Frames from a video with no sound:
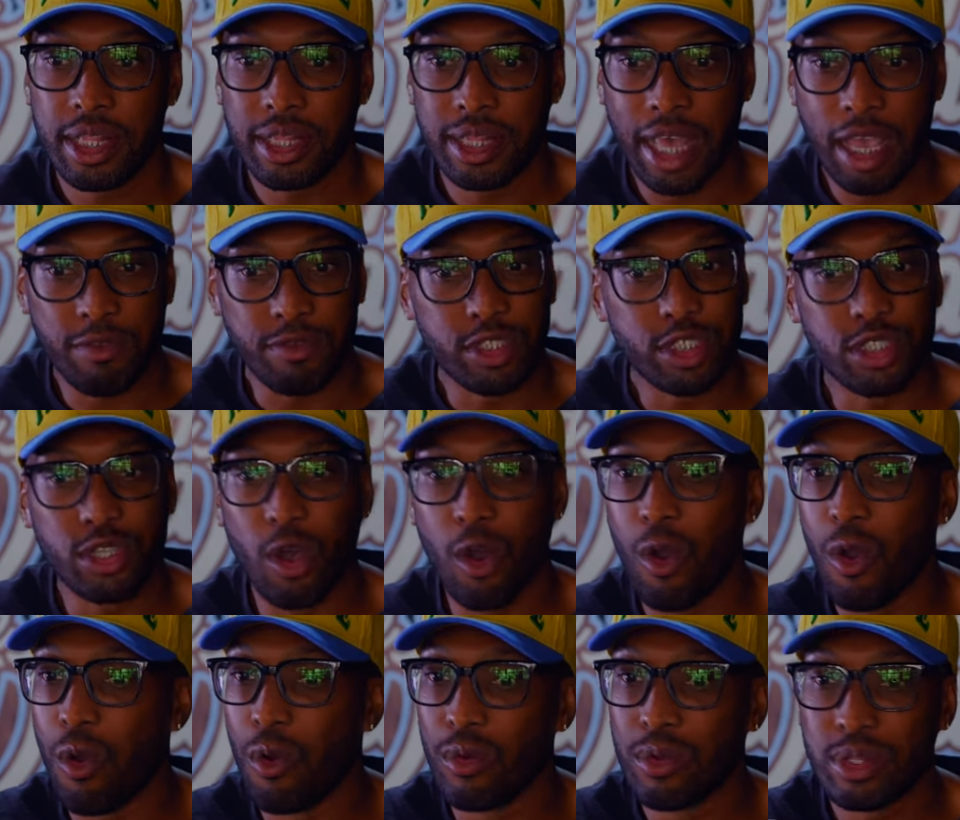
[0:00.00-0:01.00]
They've
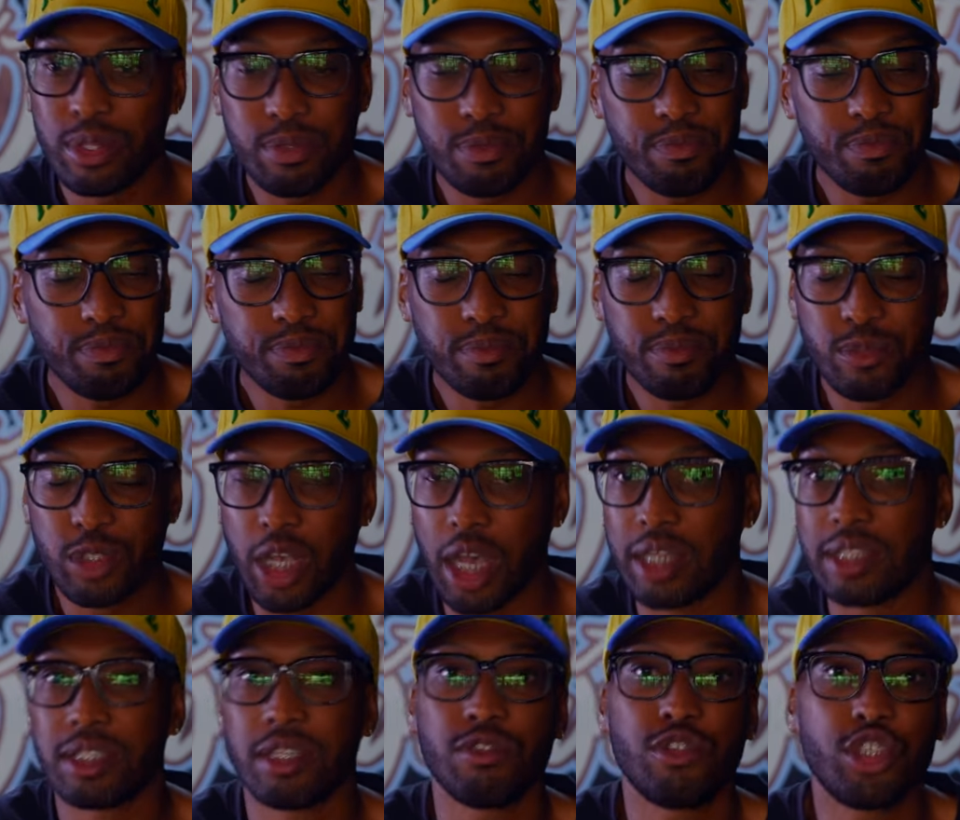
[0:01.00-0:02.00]
sold
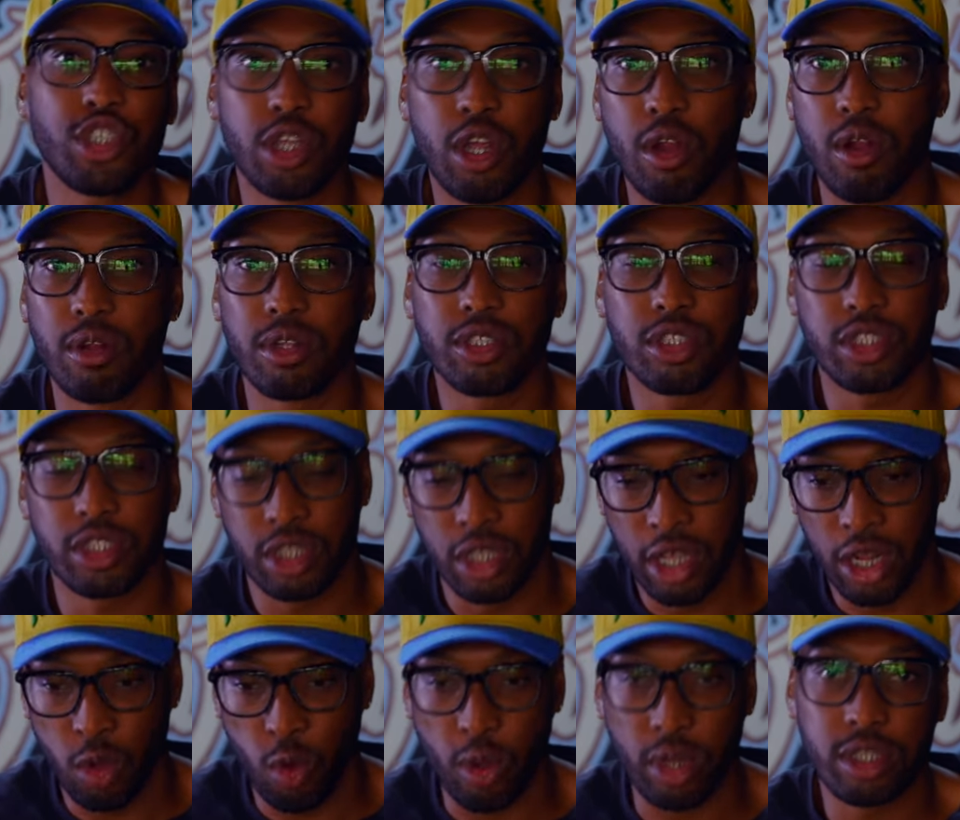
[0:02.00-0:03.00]
tons of shirts
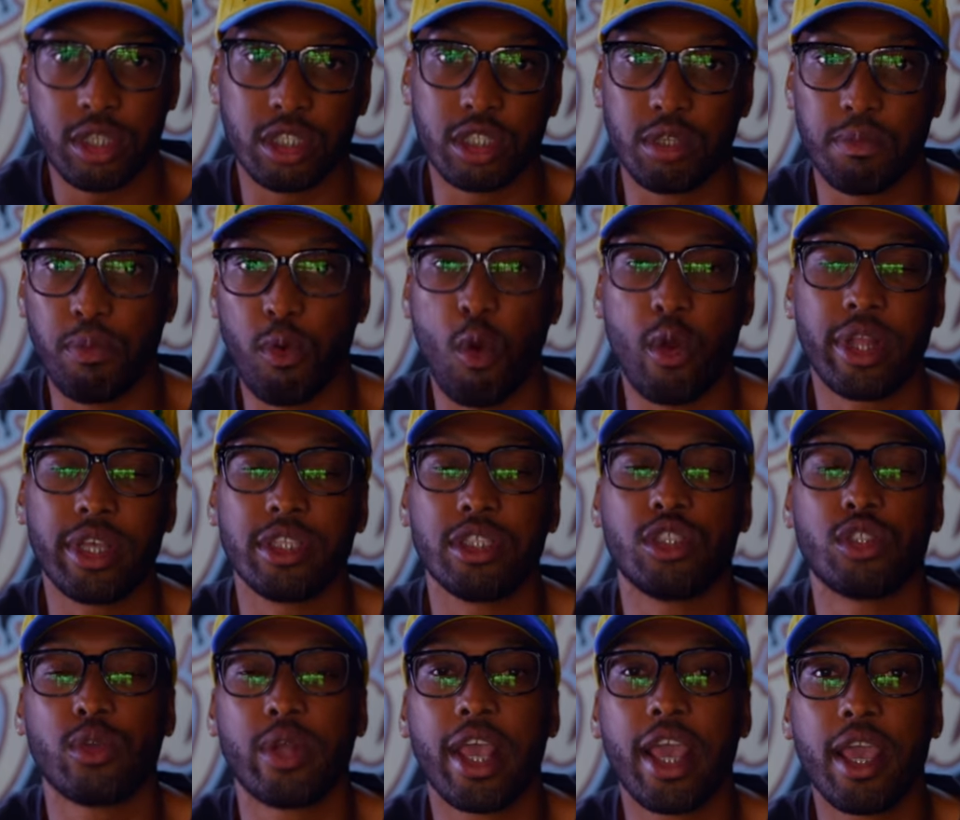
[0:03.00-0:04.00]
in order to support
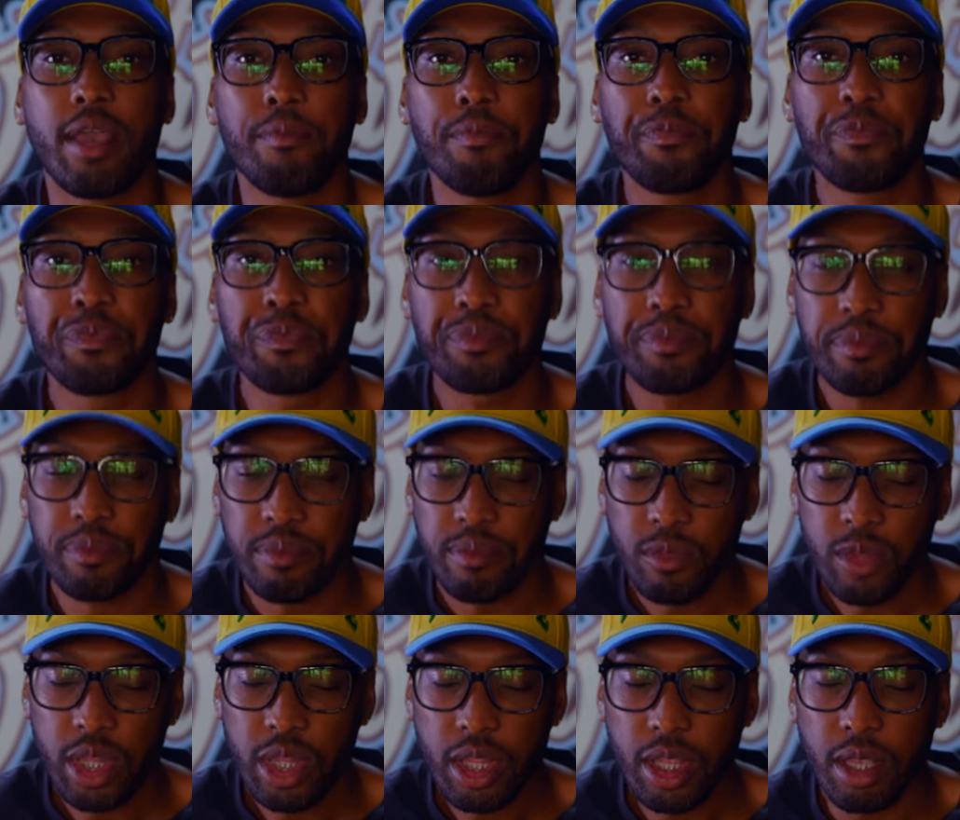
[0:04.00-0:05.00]
his dream.
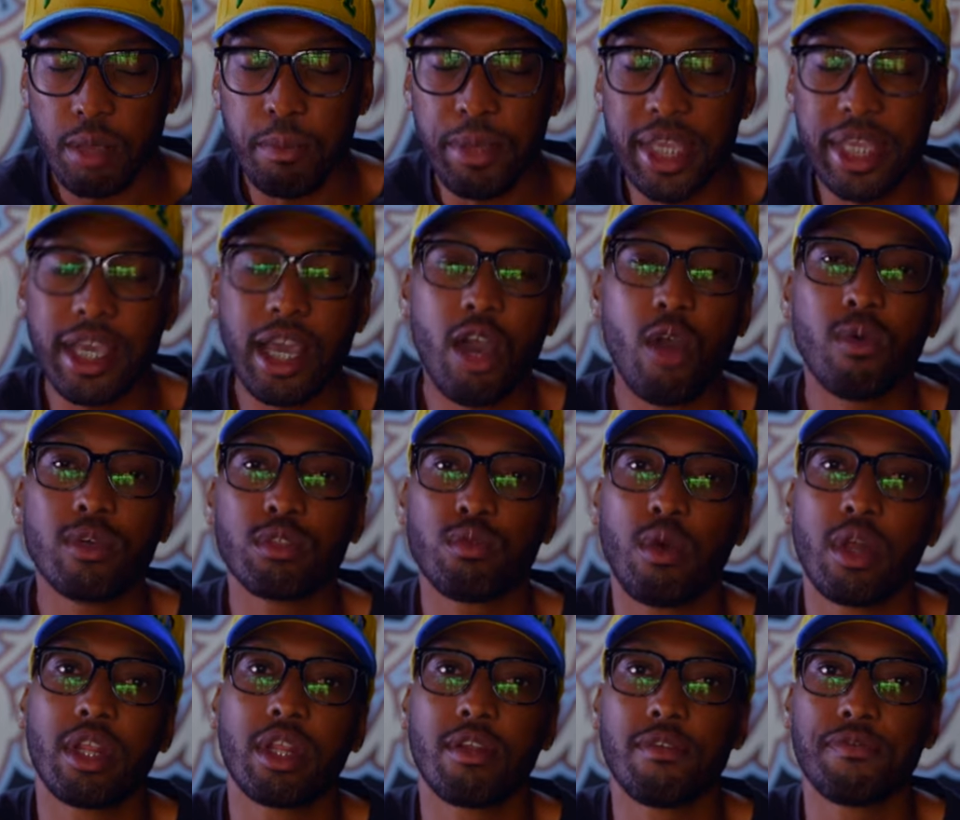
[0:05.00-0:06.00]
Miguel
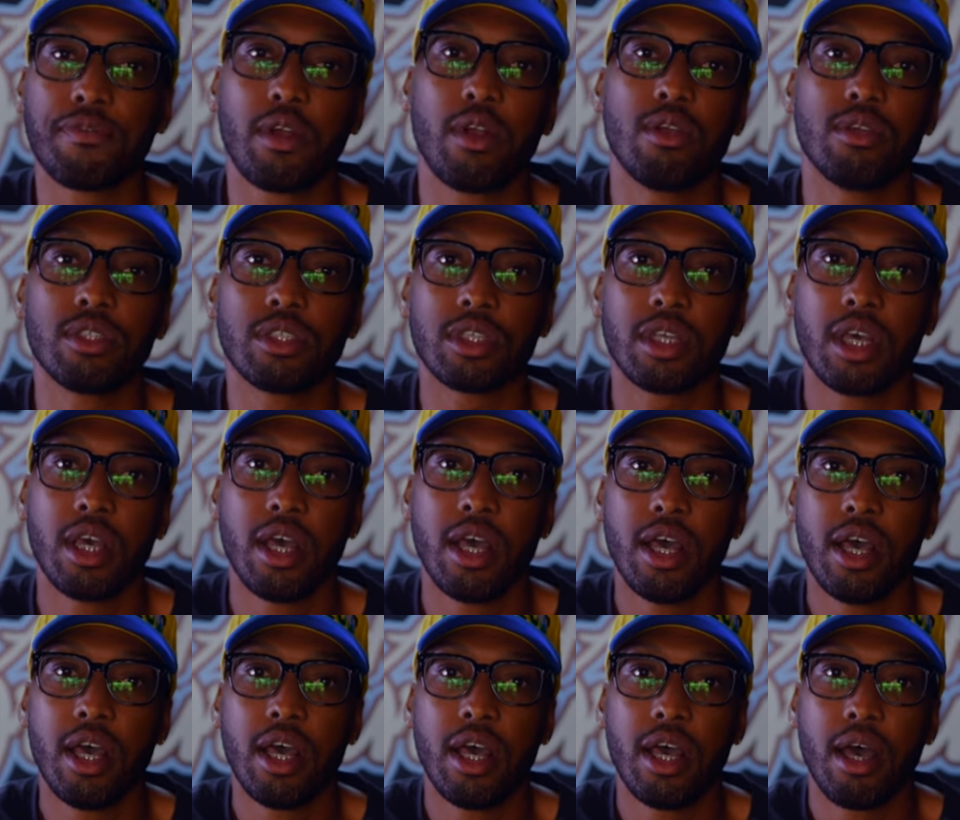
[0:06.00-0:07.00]
was one of the first
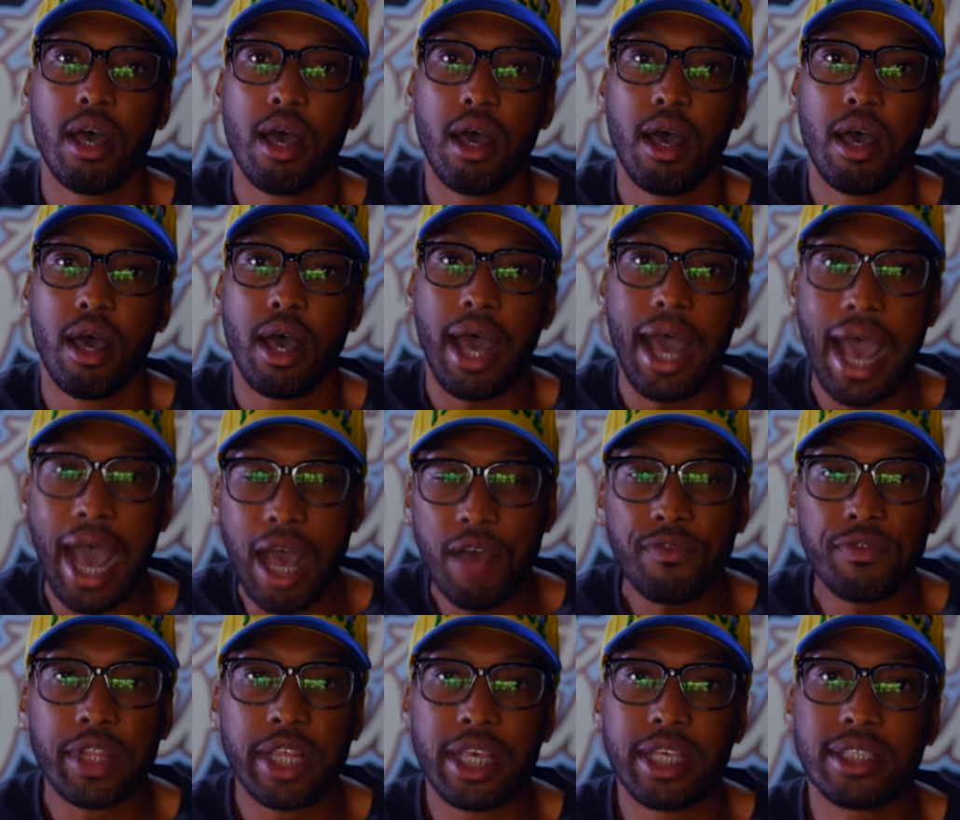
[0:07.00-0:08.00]

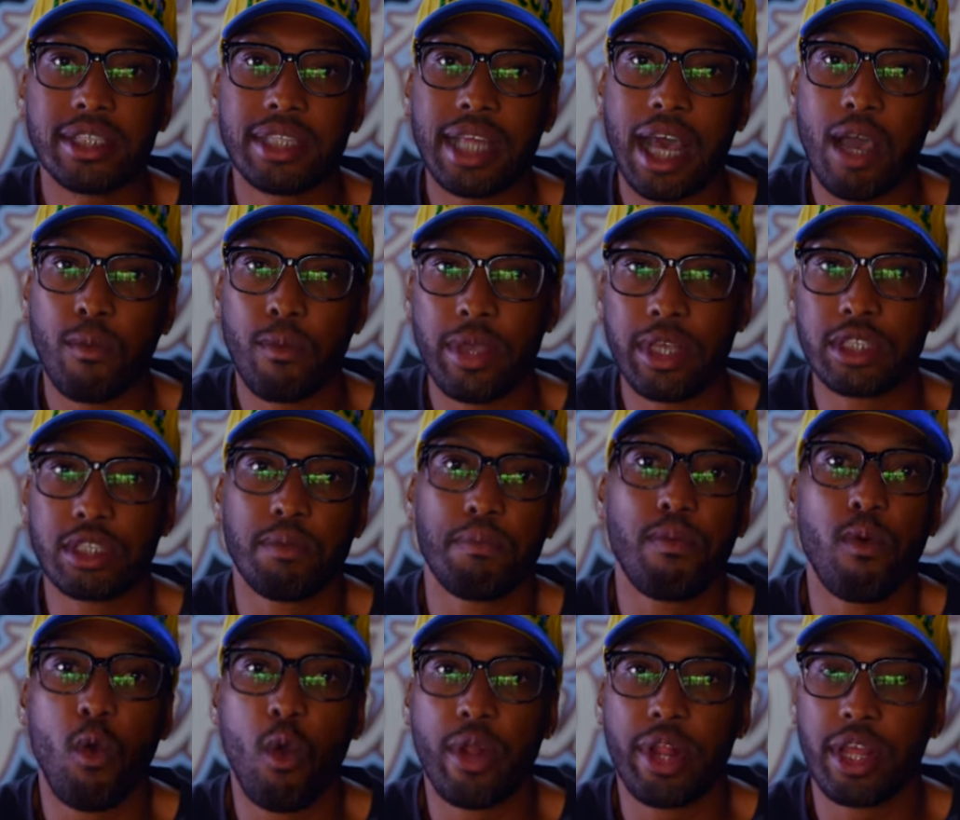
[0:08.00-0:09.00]
athletes that we
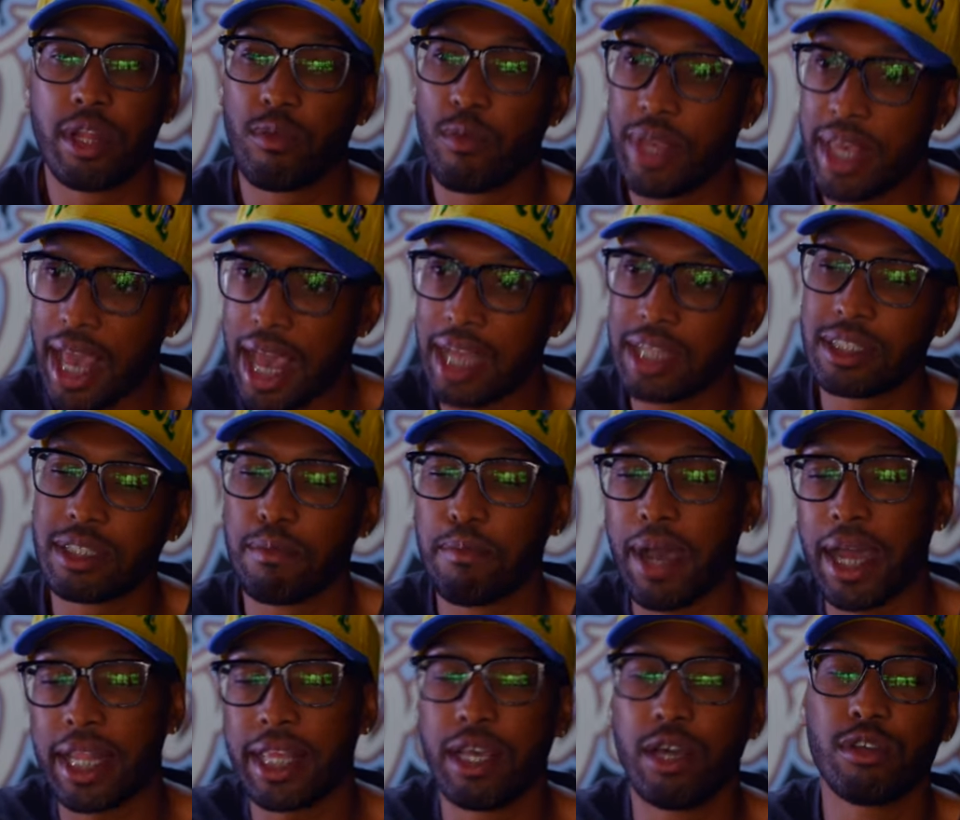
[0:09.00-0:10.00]
supported. We had
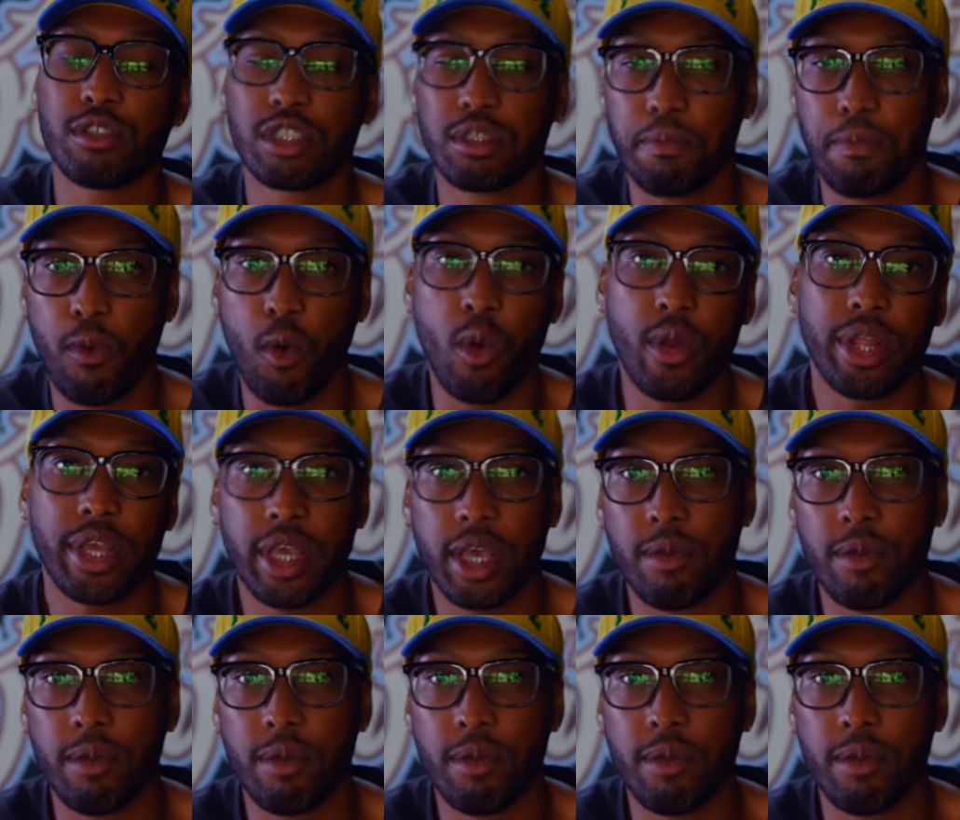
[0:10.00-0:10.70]
somebody else support